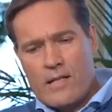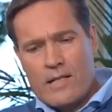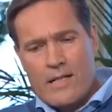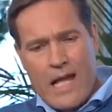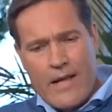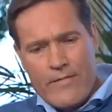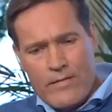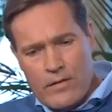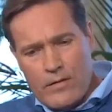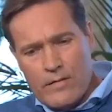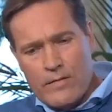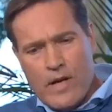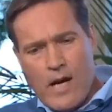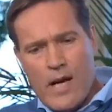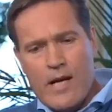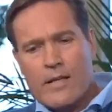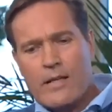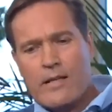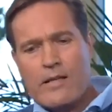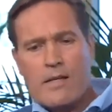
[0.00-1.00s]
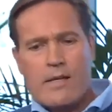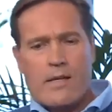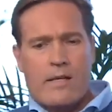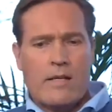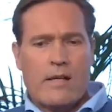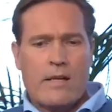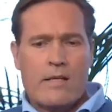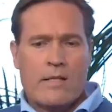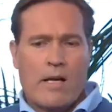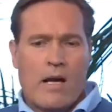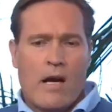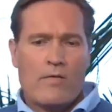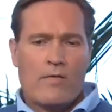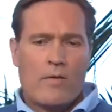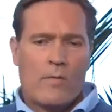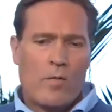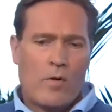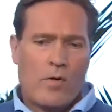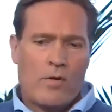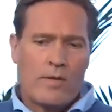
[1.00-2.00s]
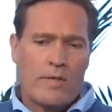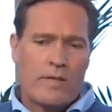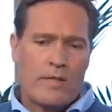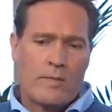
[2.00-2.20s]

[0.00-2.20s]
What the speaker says: his whole life experience is attached